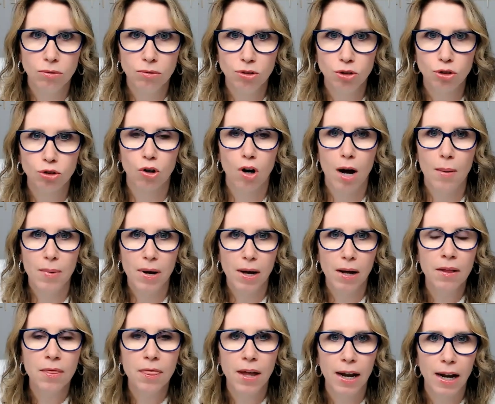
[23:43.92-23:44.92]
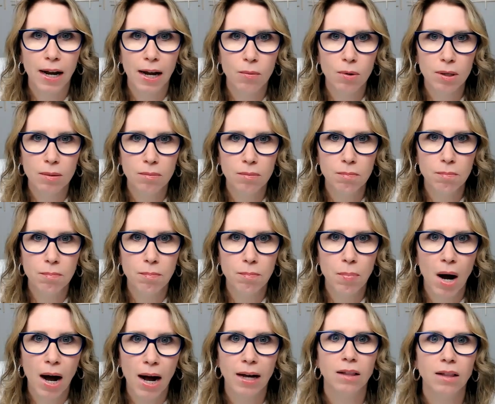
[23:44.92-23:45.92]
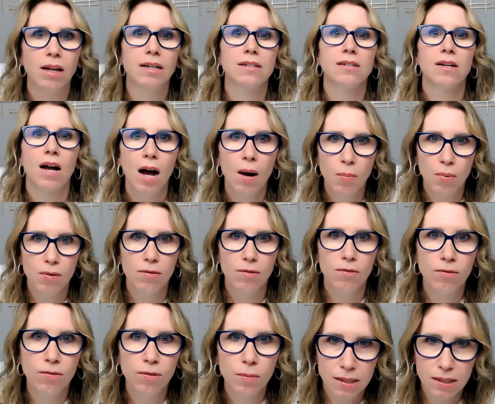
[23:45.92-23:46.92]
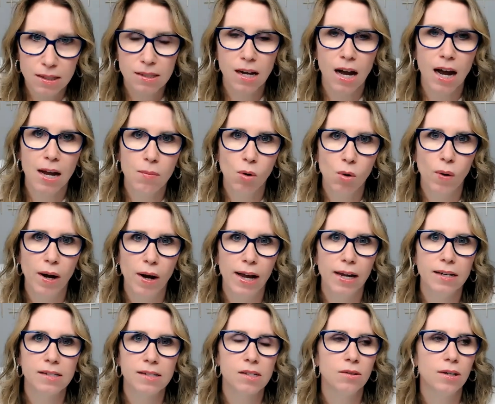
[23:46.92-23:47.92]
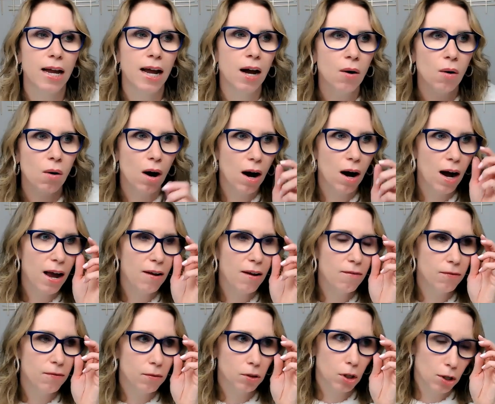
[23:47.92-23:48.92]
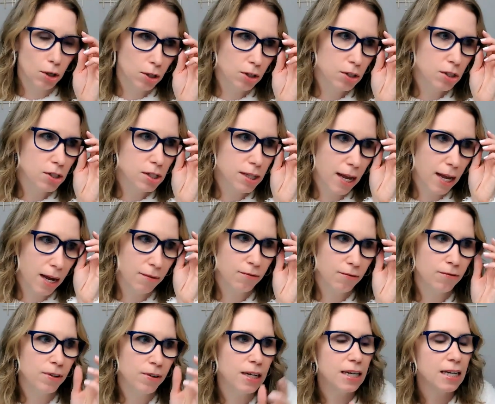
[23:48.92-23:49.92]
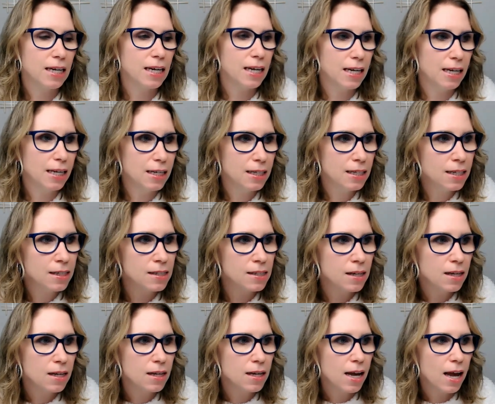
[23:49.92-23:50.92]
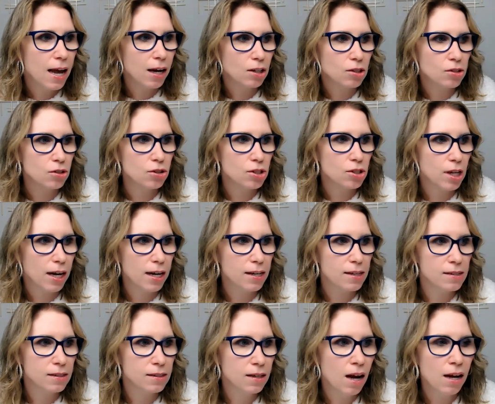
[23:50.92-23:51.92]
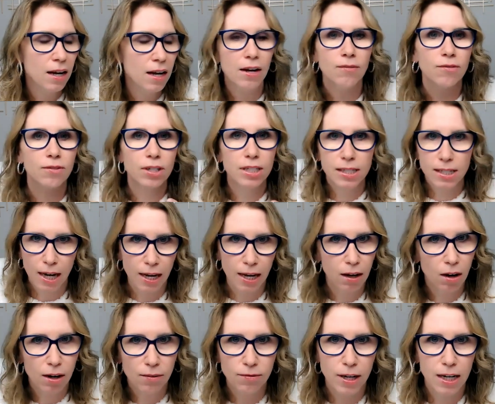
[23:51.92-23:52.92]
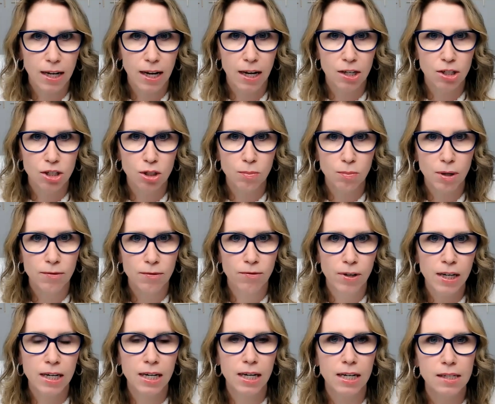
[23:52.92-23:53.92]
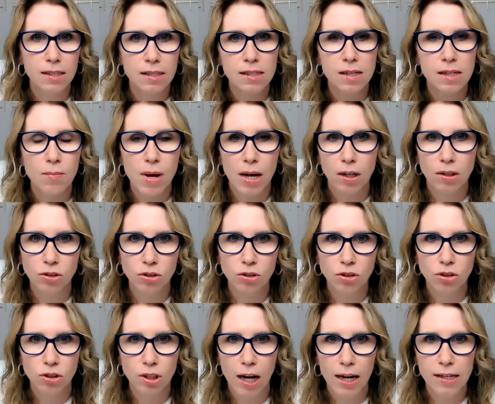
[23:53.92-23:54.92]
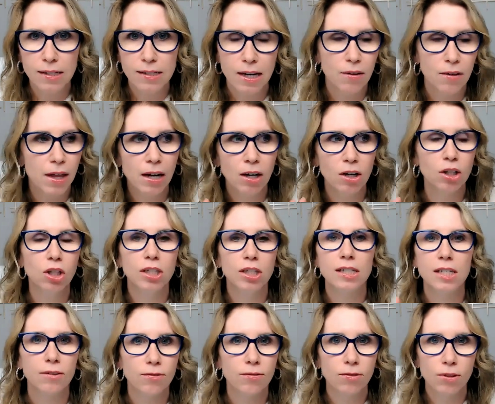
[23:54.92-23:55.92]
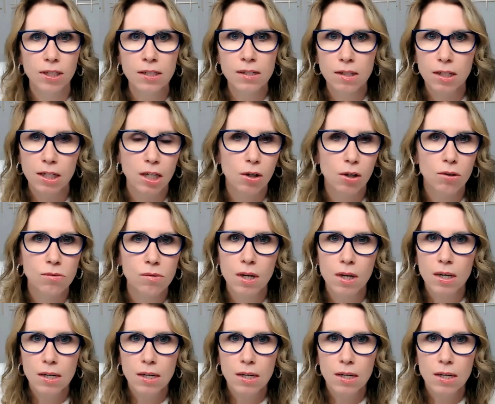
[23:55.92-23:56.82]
drama that I would pile on top of the time away. So now I've learned that fitting in exercise, not every day on vacation, but fitting in some exercise. Now, that could look different. You know,